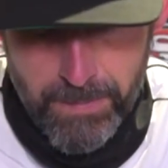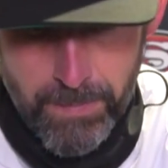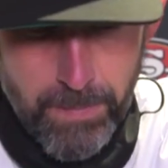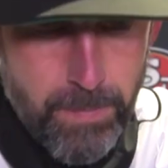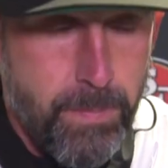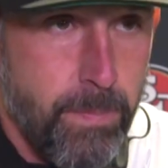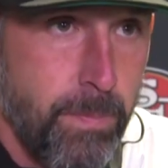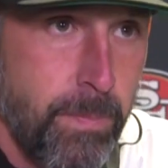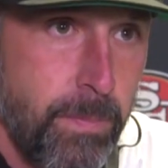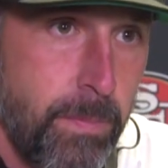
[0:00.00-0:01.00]
I think
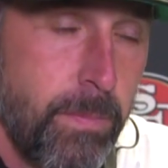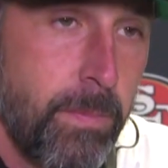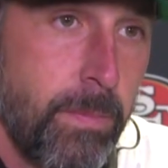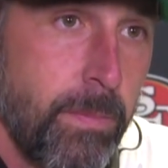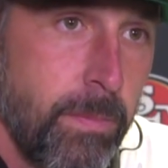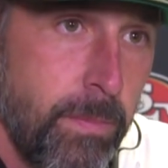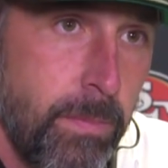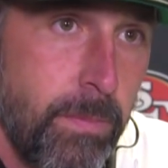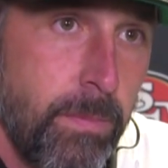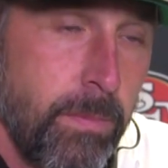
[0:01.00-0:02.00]
K1 Williams
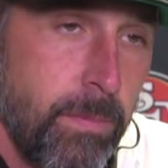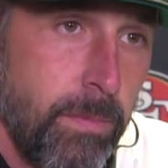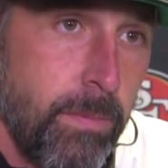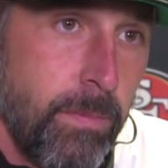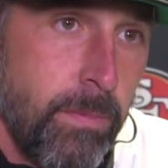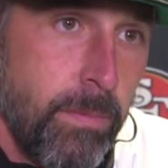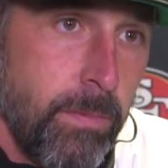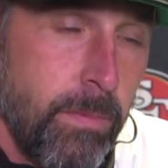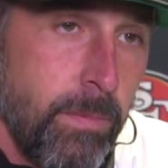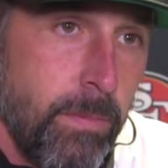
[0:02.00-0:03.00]
probably
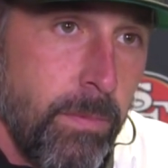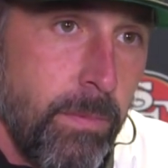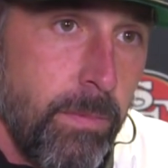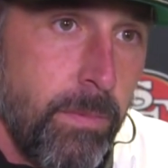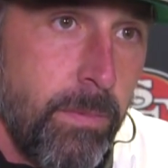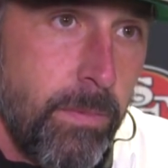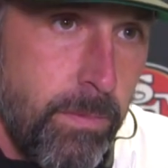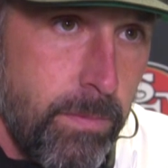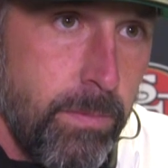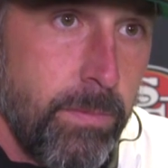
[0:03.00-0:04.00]
fits into that
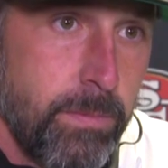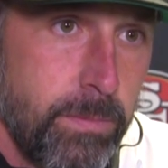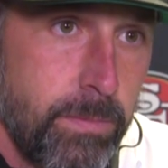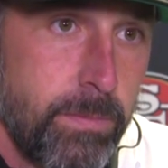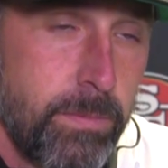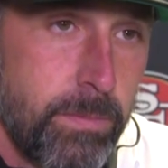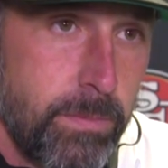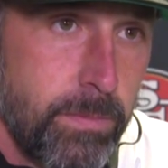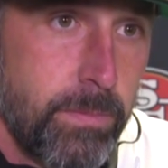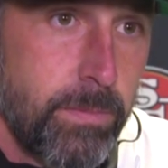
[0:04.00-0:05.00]
category. And he had to
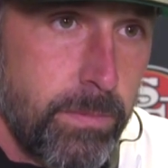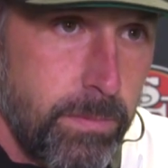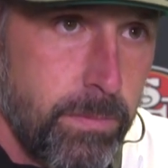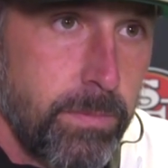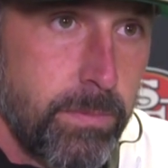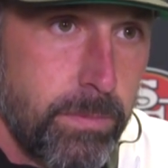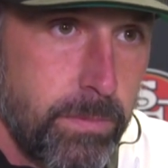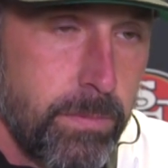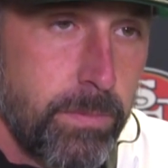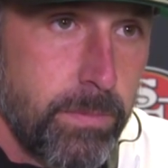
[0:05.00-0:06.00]
leave the game a
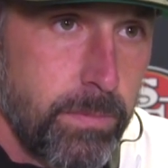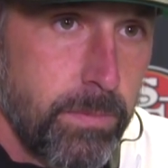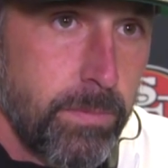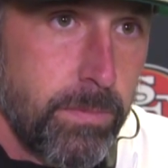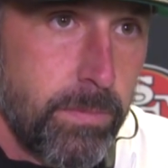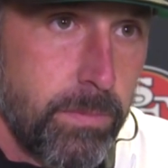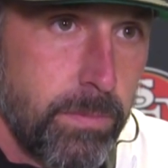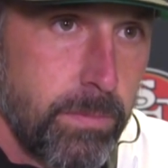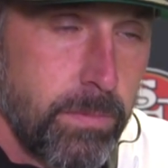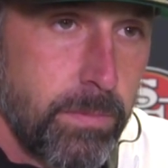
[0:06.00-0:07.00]
couple of times today. And
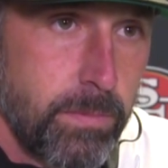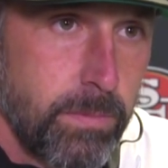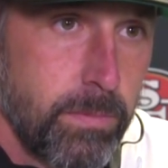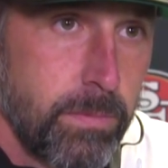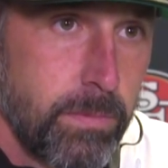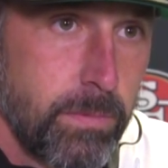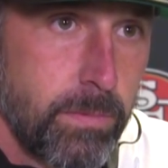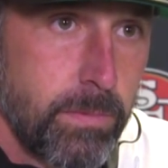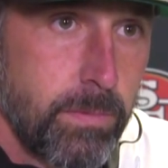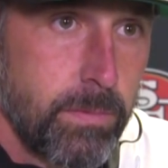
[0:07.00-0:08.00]
yet, he seemed to
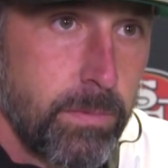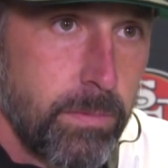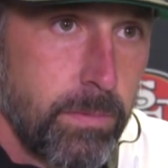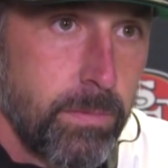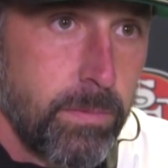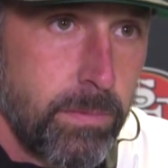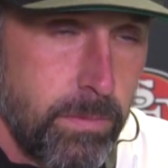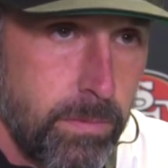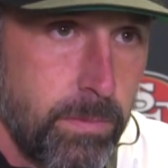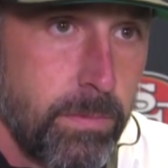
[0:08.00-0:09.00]
be
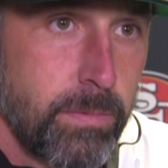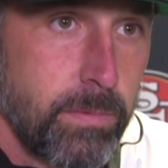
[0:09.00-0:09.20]
everywhere,